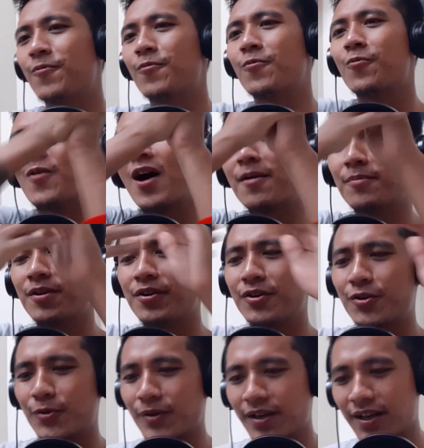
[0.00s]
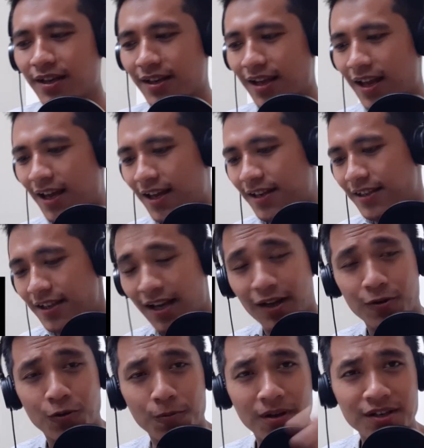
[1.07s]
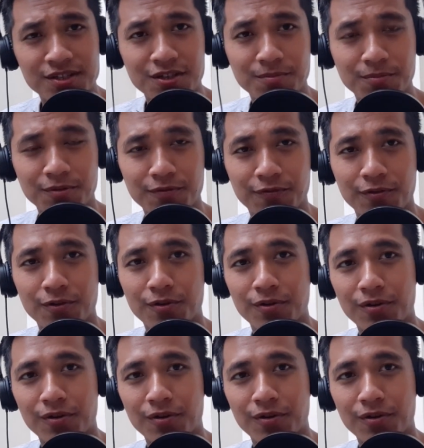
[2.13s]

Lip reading: vibe into it. And yeah, Kublai Shibun for